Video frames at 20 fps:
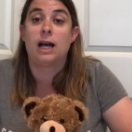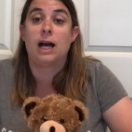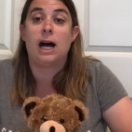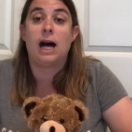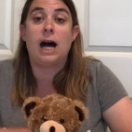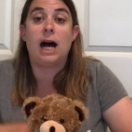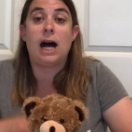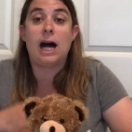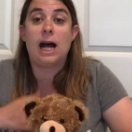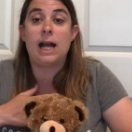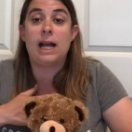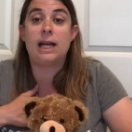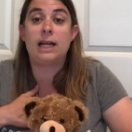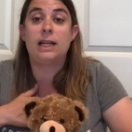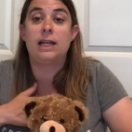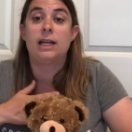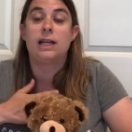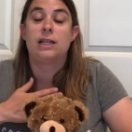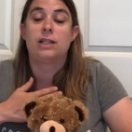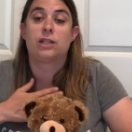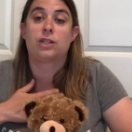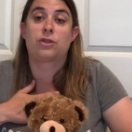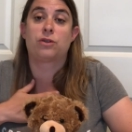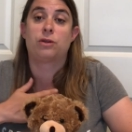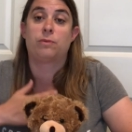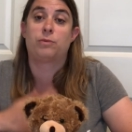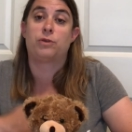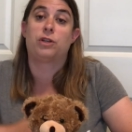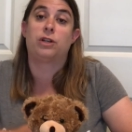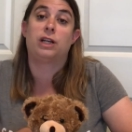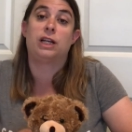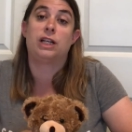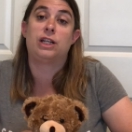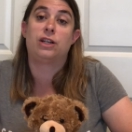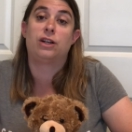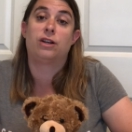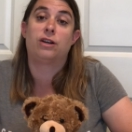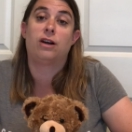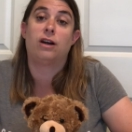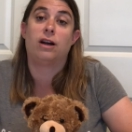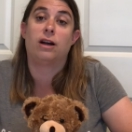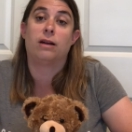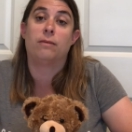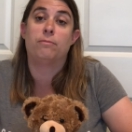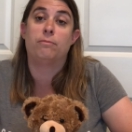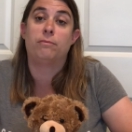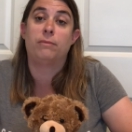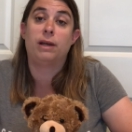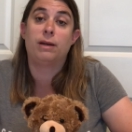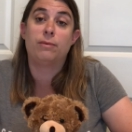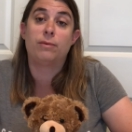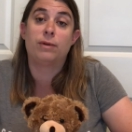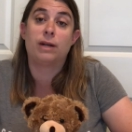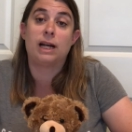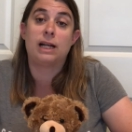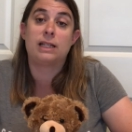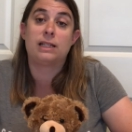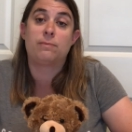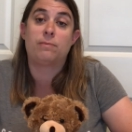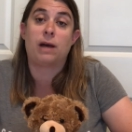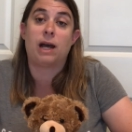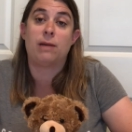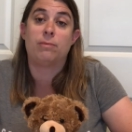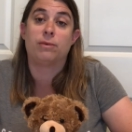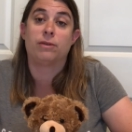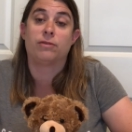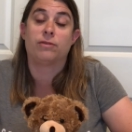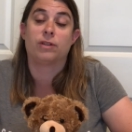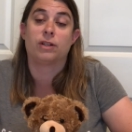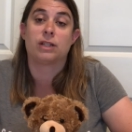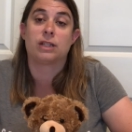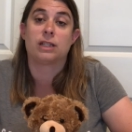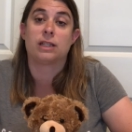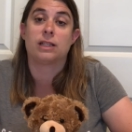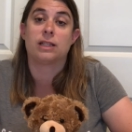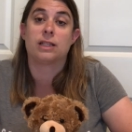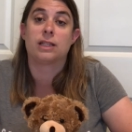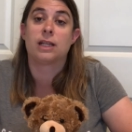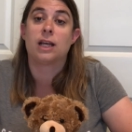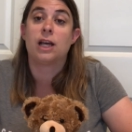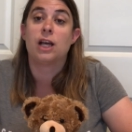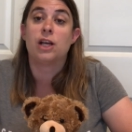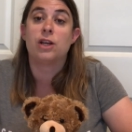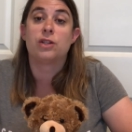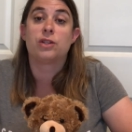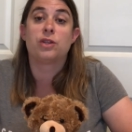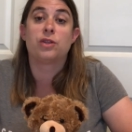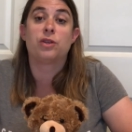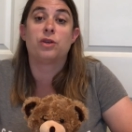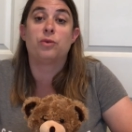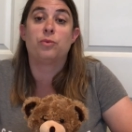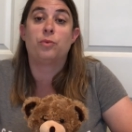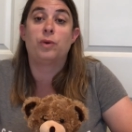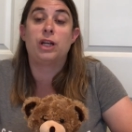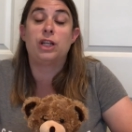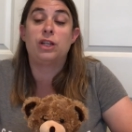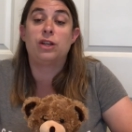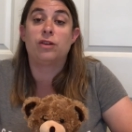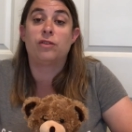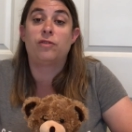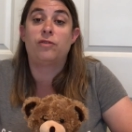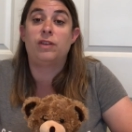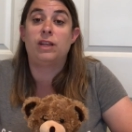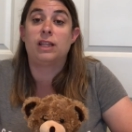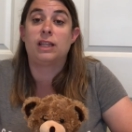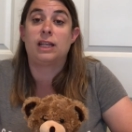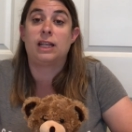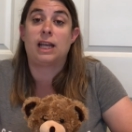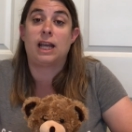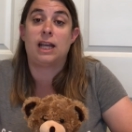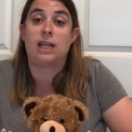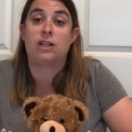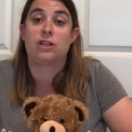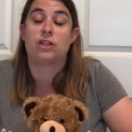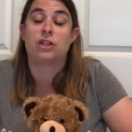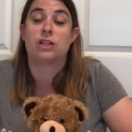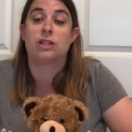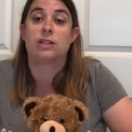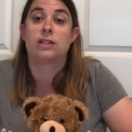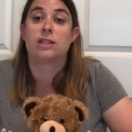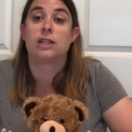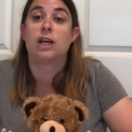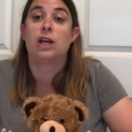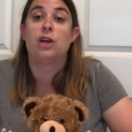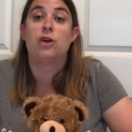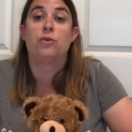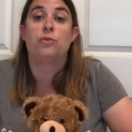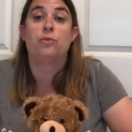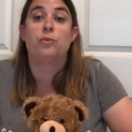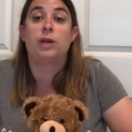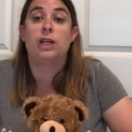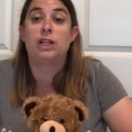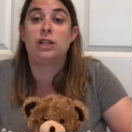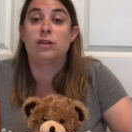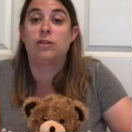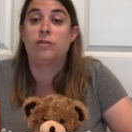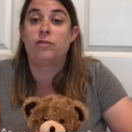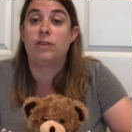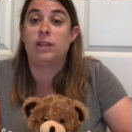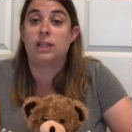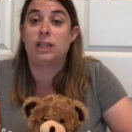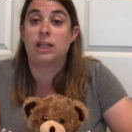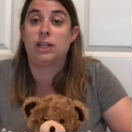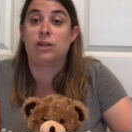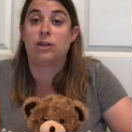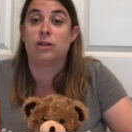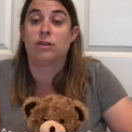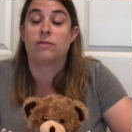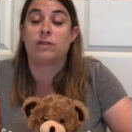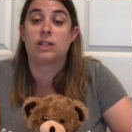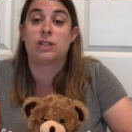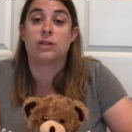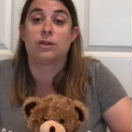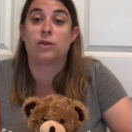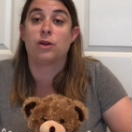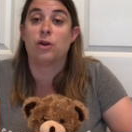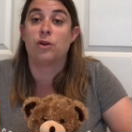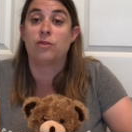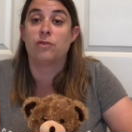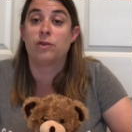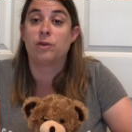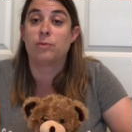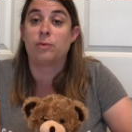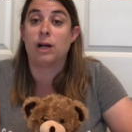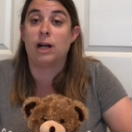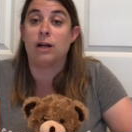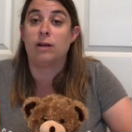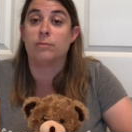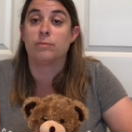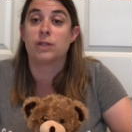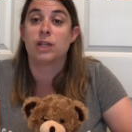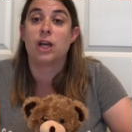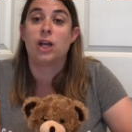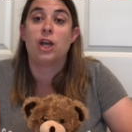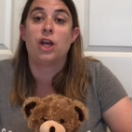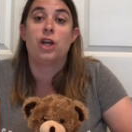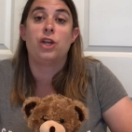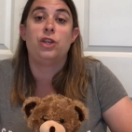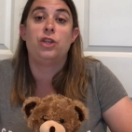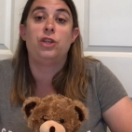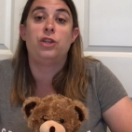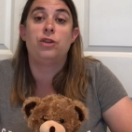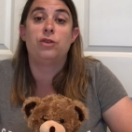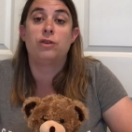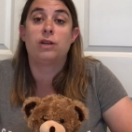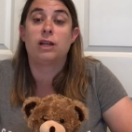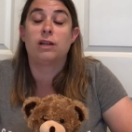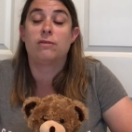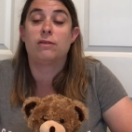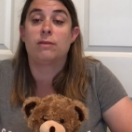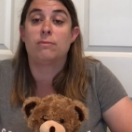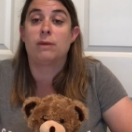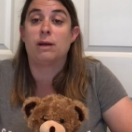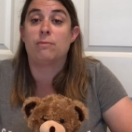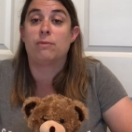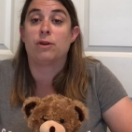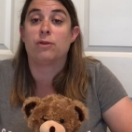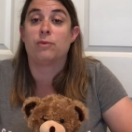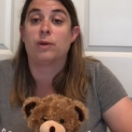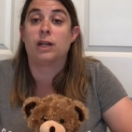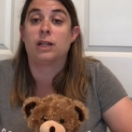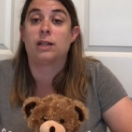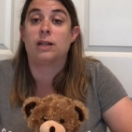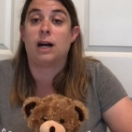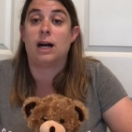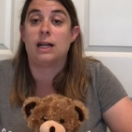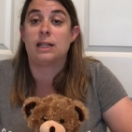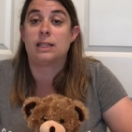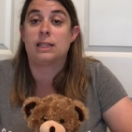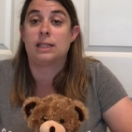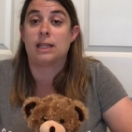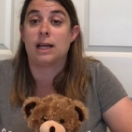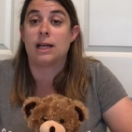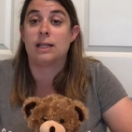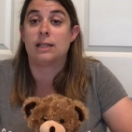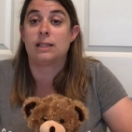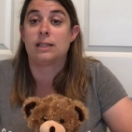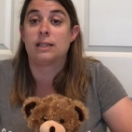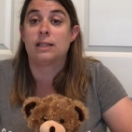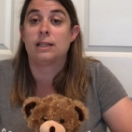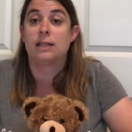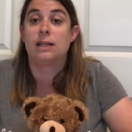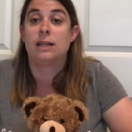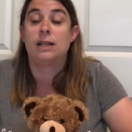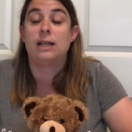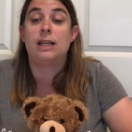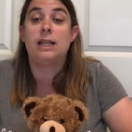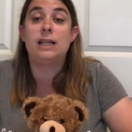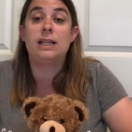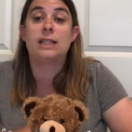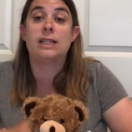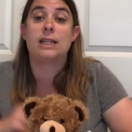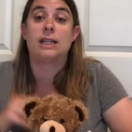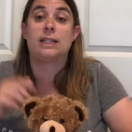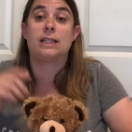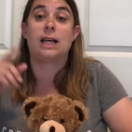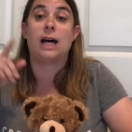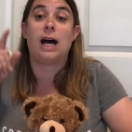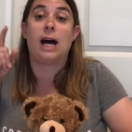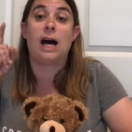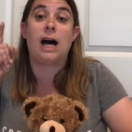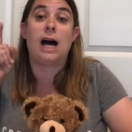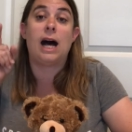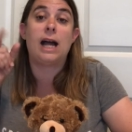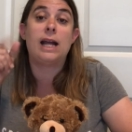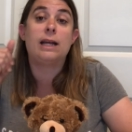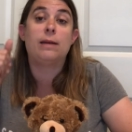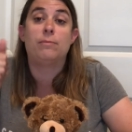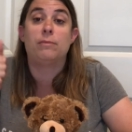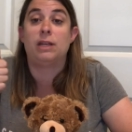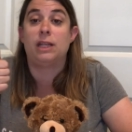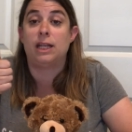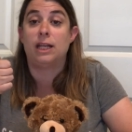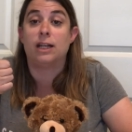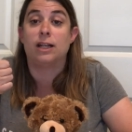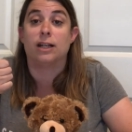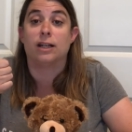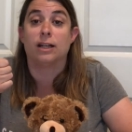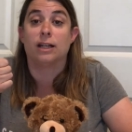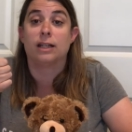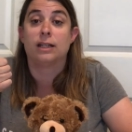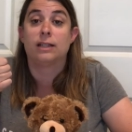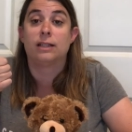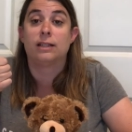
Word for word: Hide scripture in your heart, memorize Bible verses so that when you're feeling anxious, when you're feeling nervous or overwhelmed, you can remember what God says. He says, I am near.